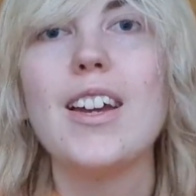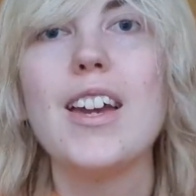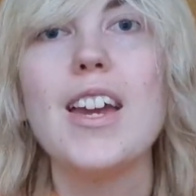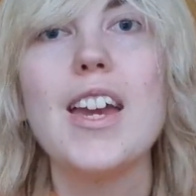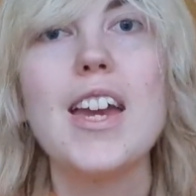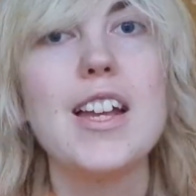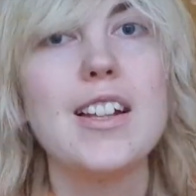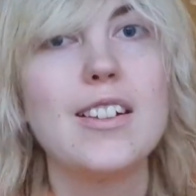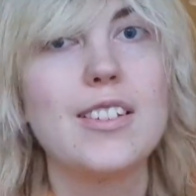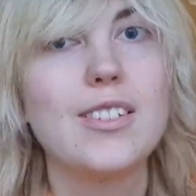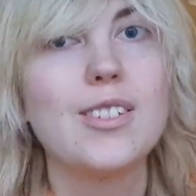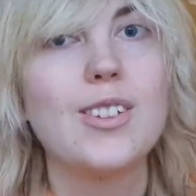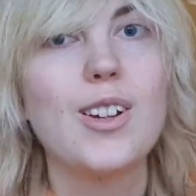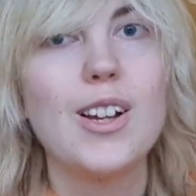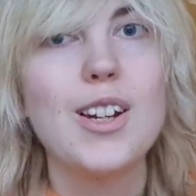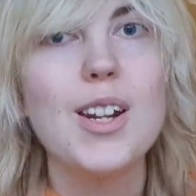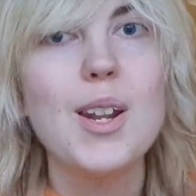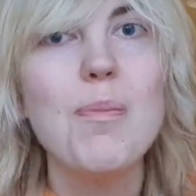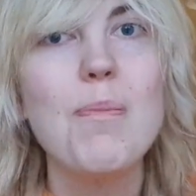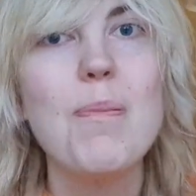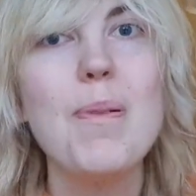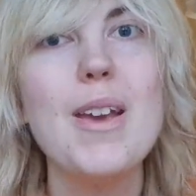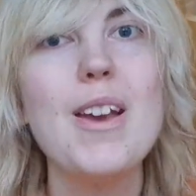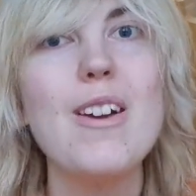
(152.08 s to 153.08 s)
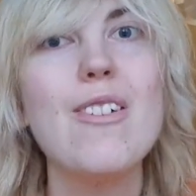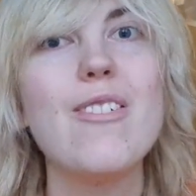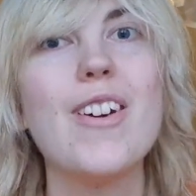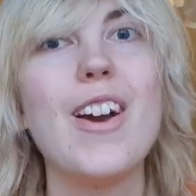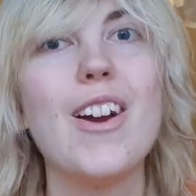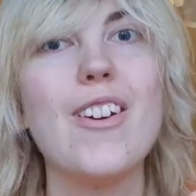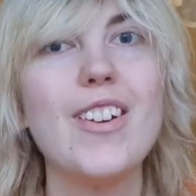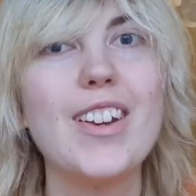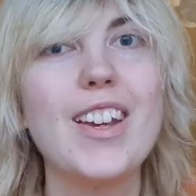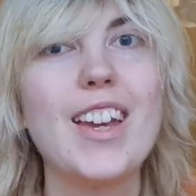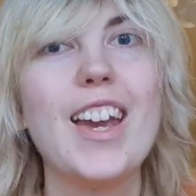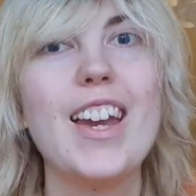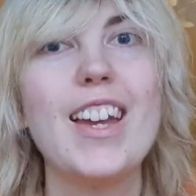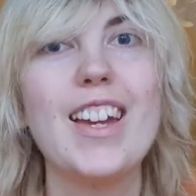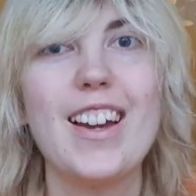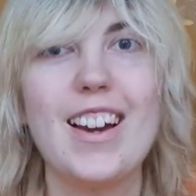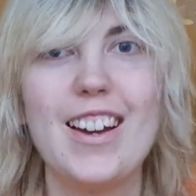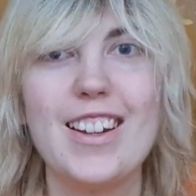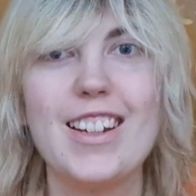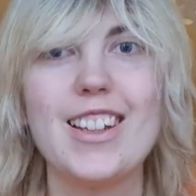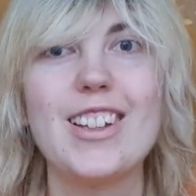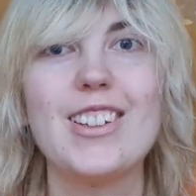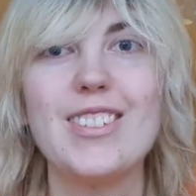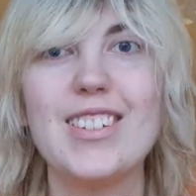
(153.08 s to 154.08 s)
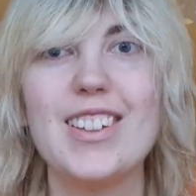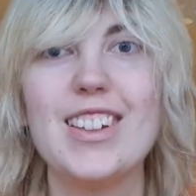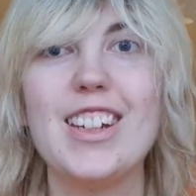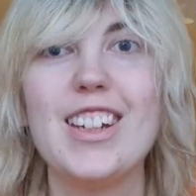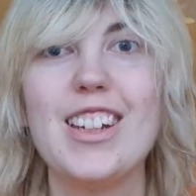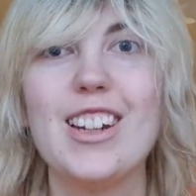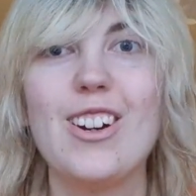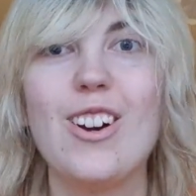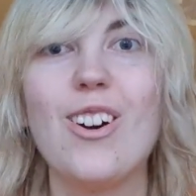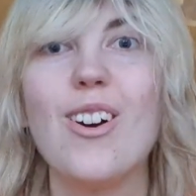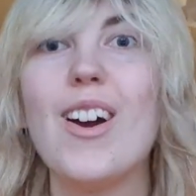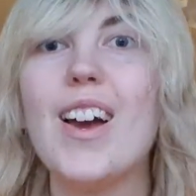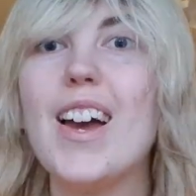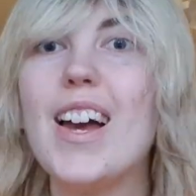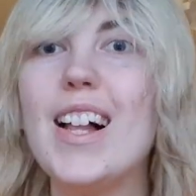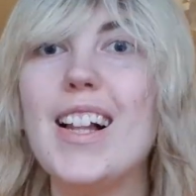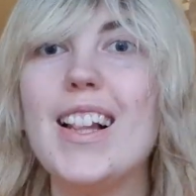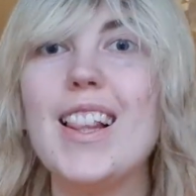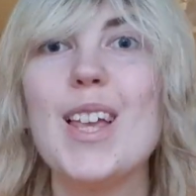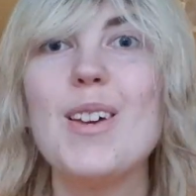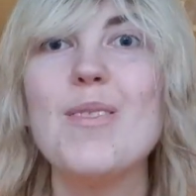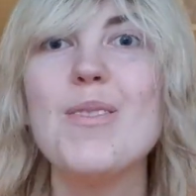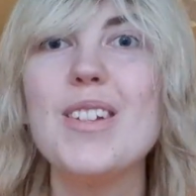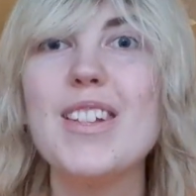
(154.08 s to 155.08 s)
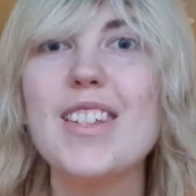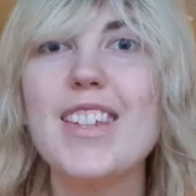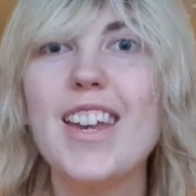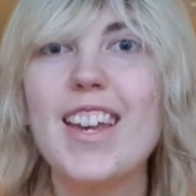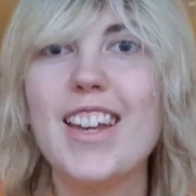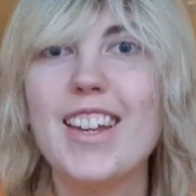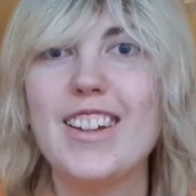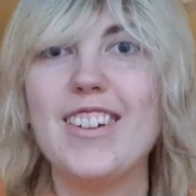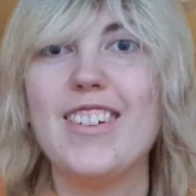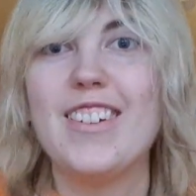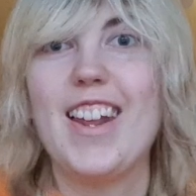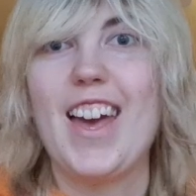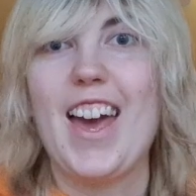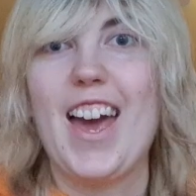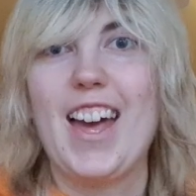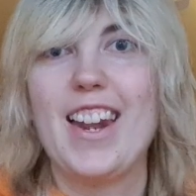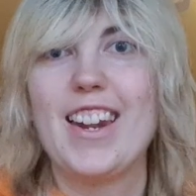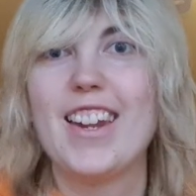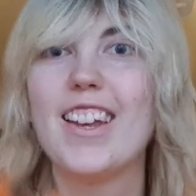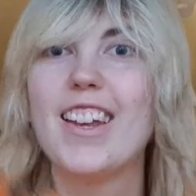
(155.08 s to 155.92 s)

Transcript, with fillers: it's gonna be a very chaotic video. Let me tell you that.